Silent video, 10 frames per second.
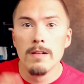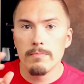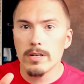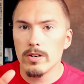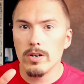
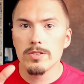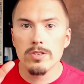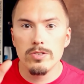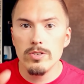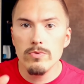because
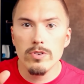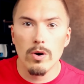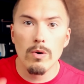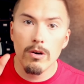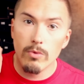you
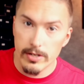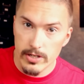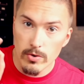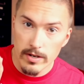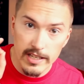know what
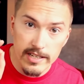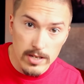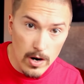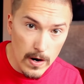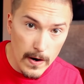your needs
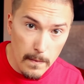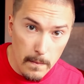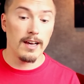are.